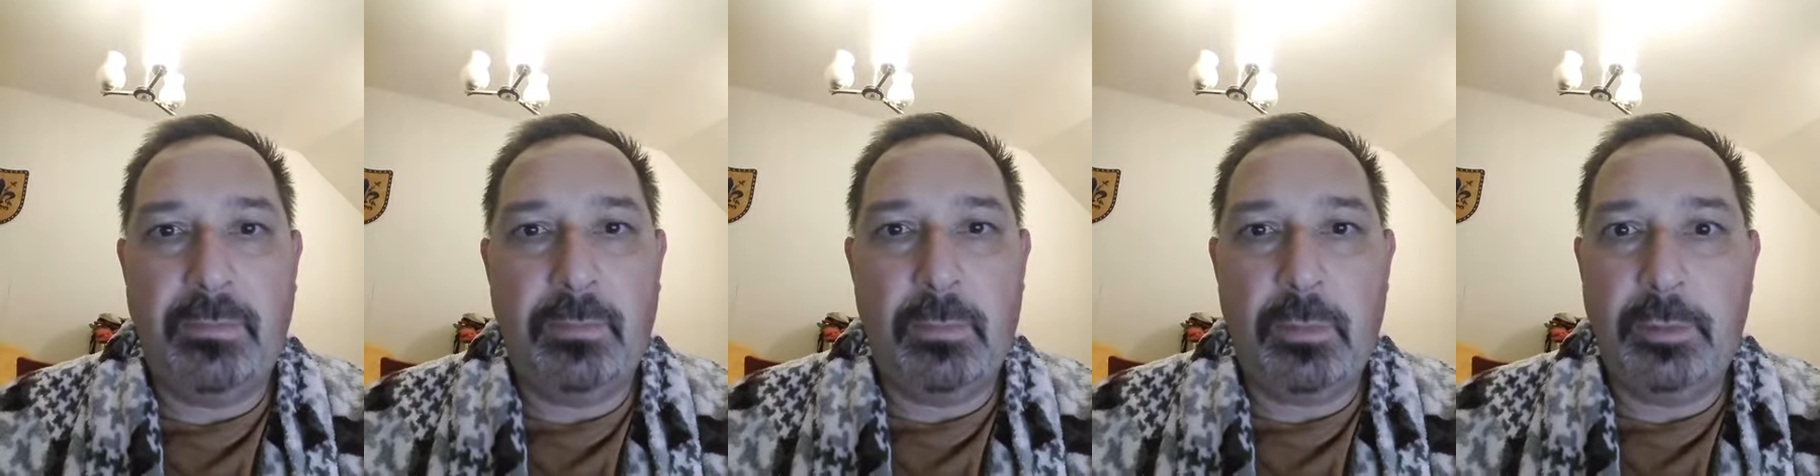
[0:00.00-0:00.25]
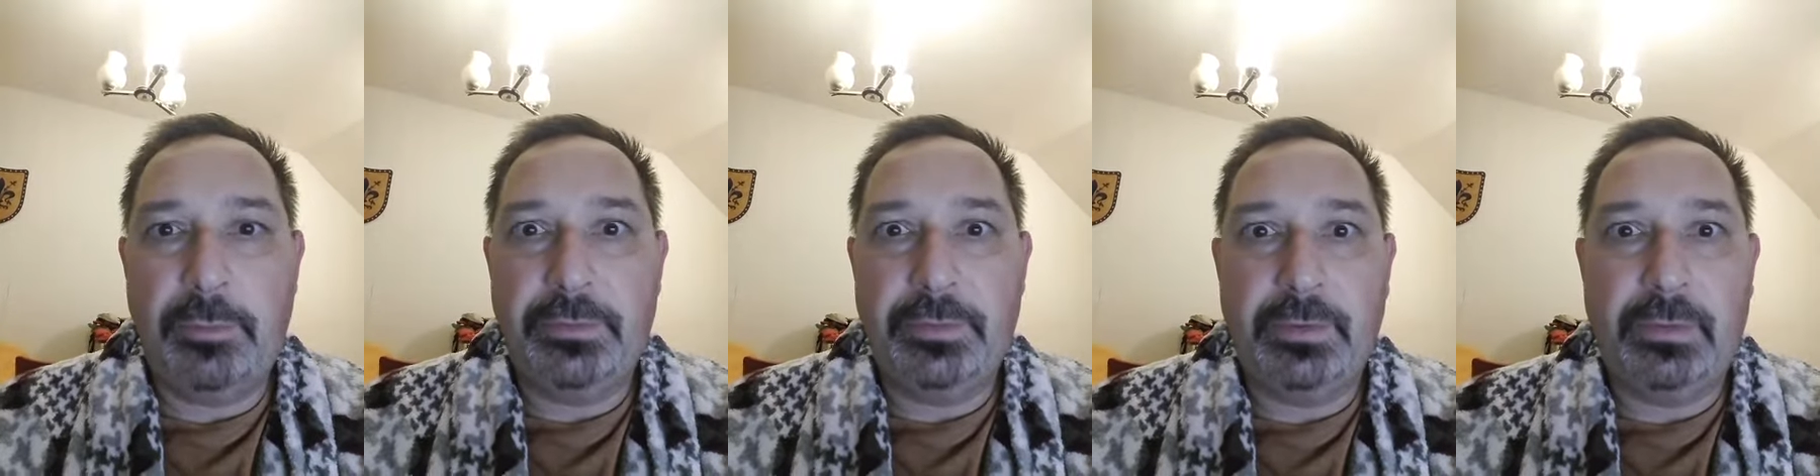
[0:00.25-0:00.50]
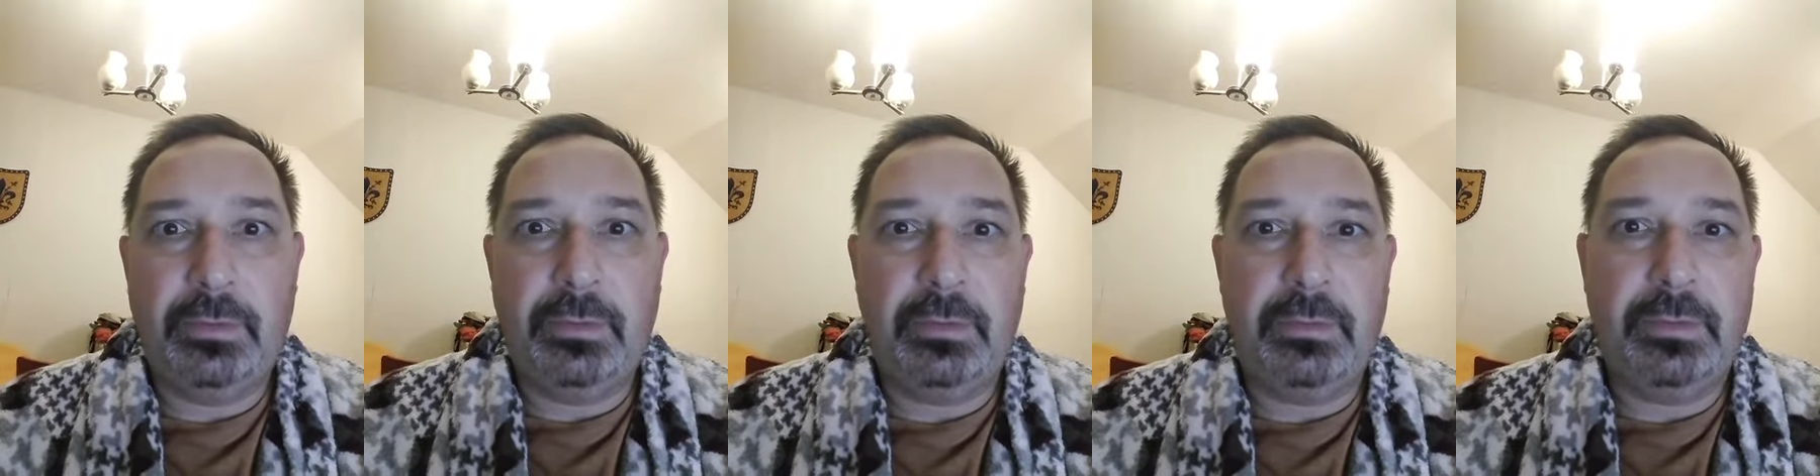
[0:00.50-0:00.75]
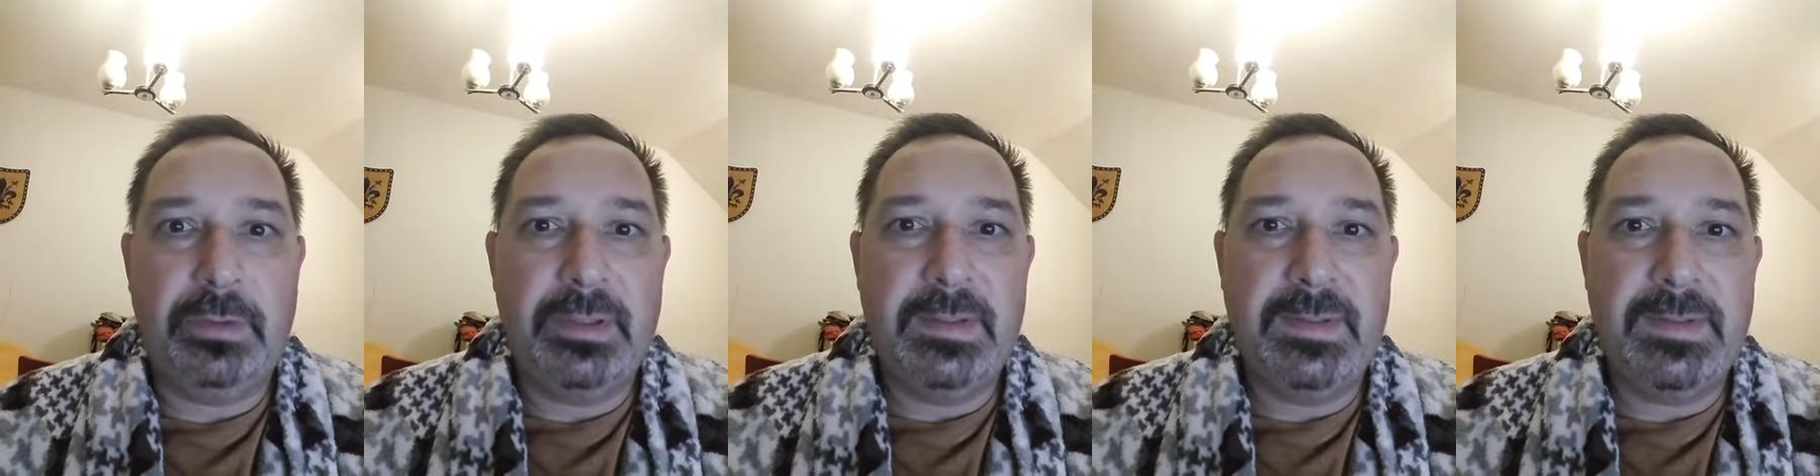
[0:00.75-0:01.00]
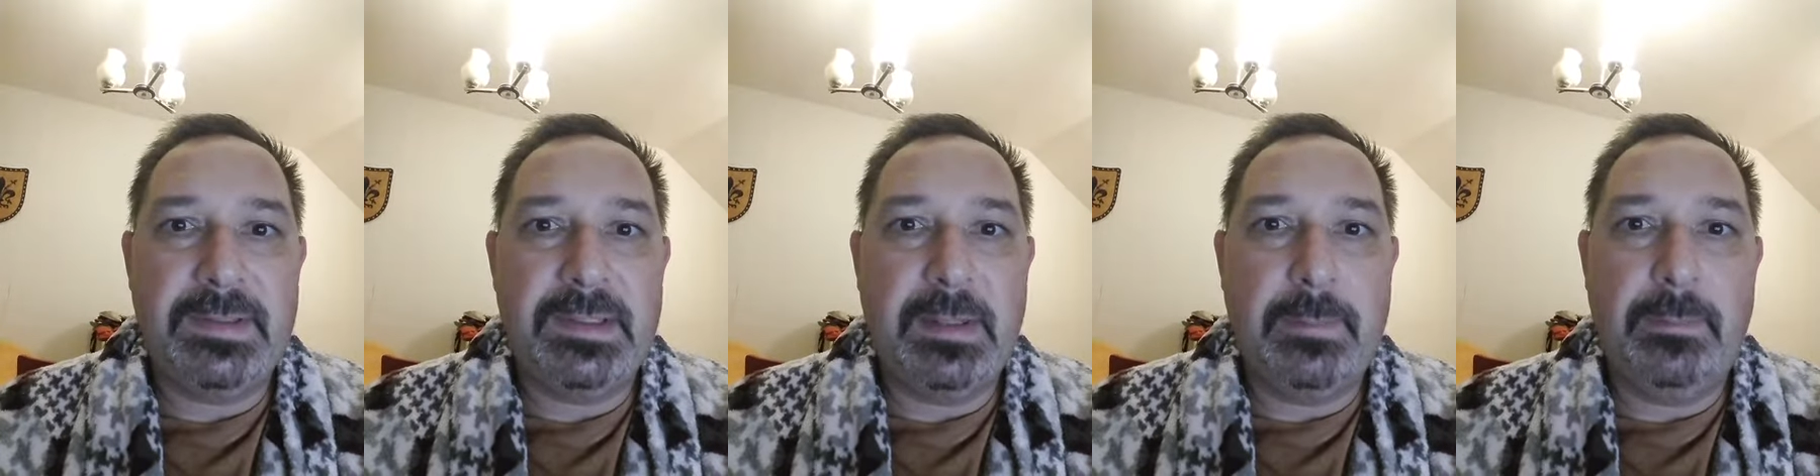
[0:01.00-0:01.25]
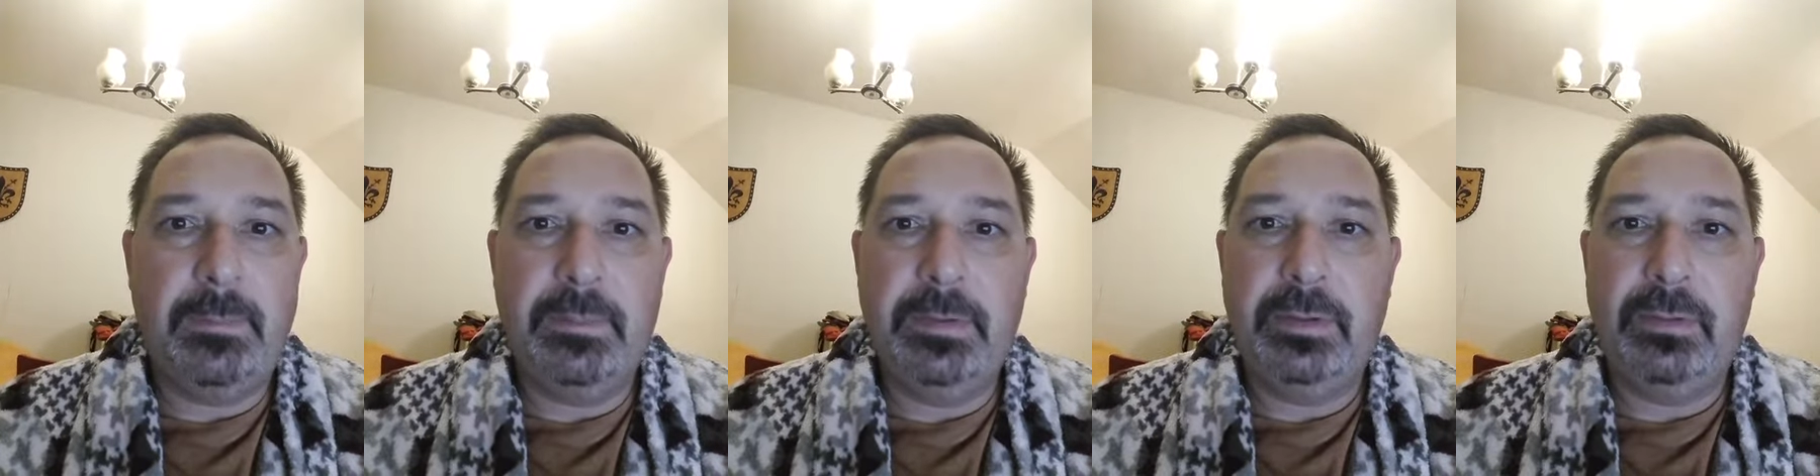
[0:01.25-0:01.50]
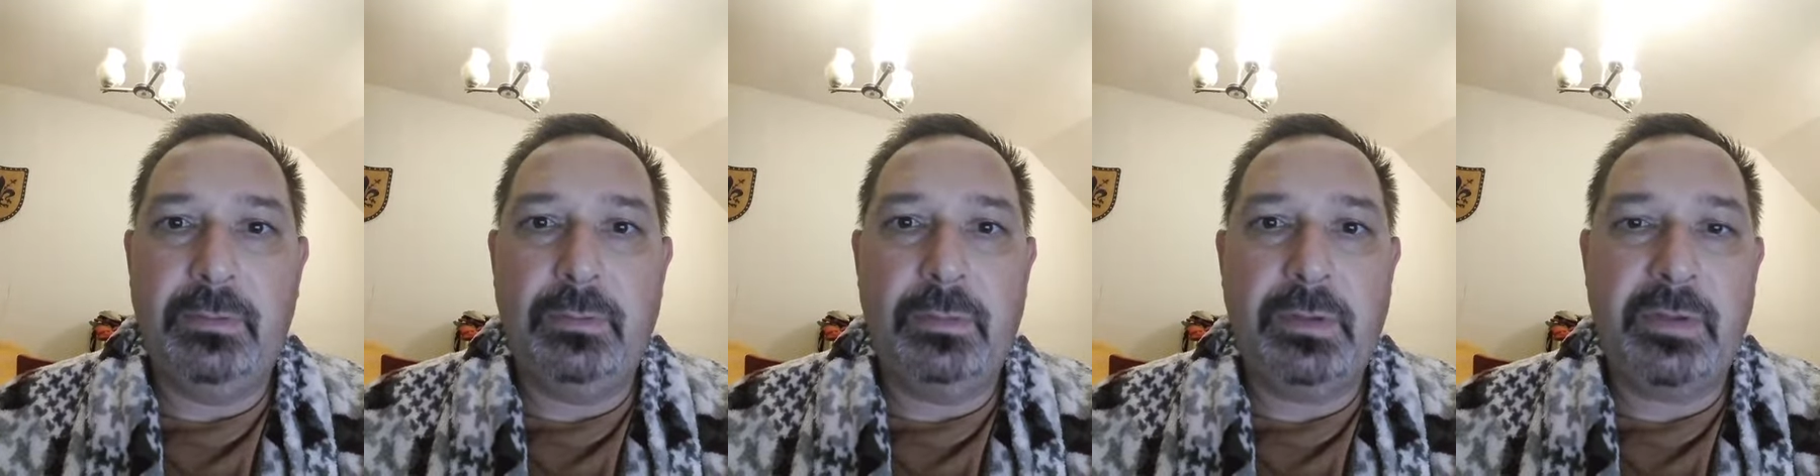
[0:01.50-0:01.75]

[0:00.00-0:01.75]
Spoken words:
water, or in some, you know,